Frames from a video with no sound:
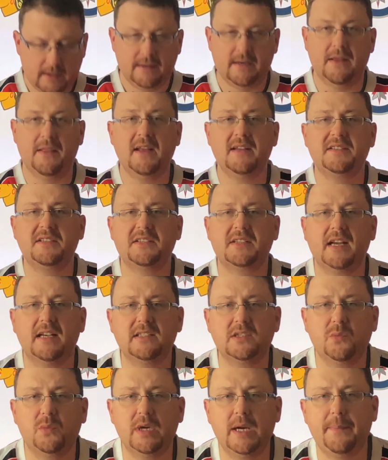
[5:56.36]
Now let's
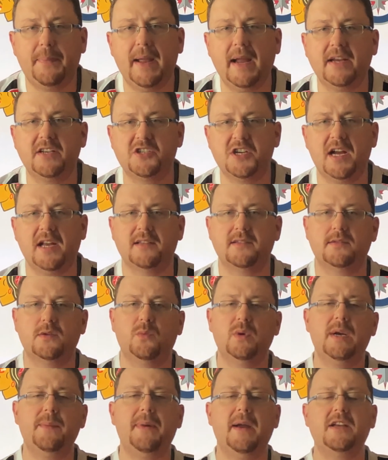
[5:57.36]
discuss the Winnipeg Jets. The
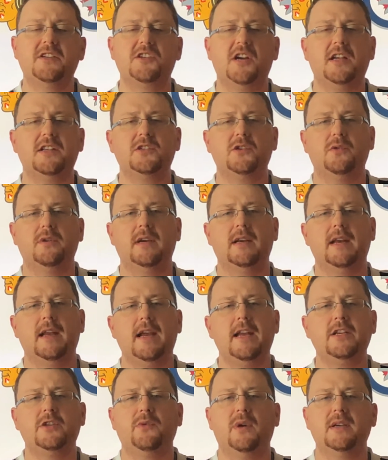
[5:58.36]
Winnipeg Jets are in an
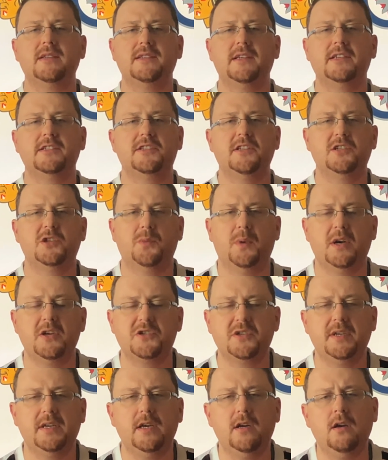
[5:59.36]
interesting
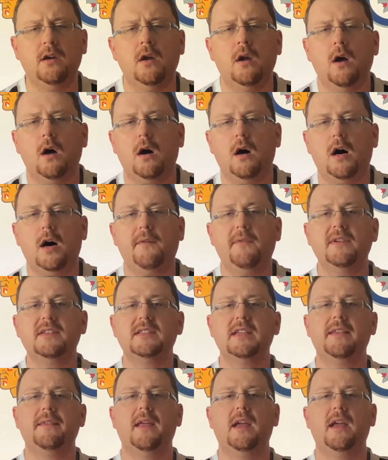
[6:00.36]
situation here. Obviously,